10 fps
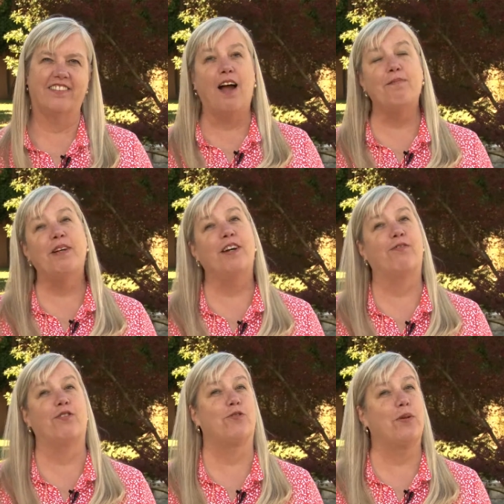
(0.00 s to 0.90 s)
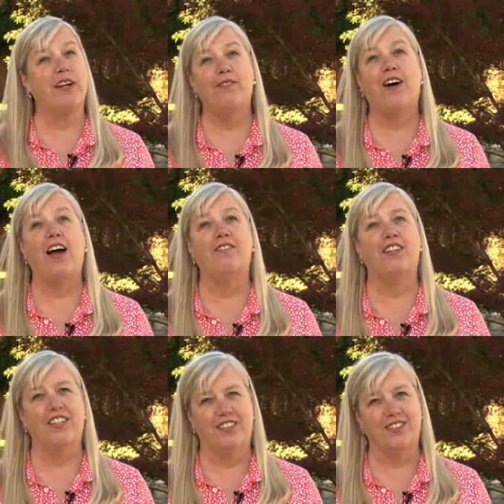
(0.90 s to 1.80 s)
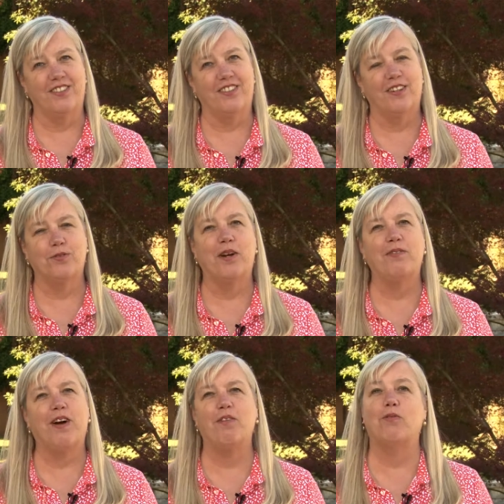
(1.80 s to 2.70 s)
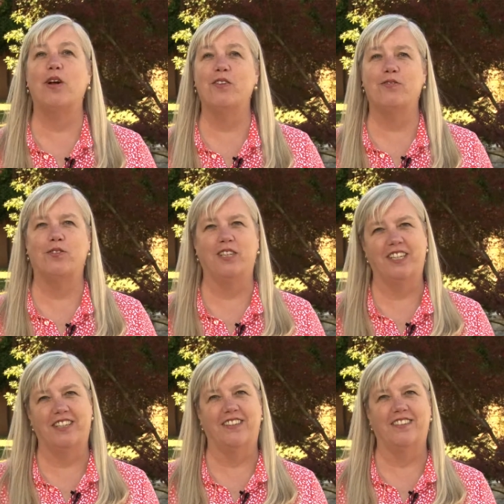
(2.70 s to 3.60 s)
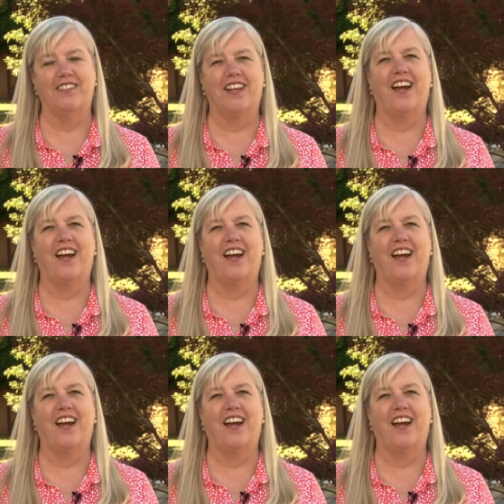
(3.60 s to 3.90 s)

I've been here for 25 years, 25 wonderful years.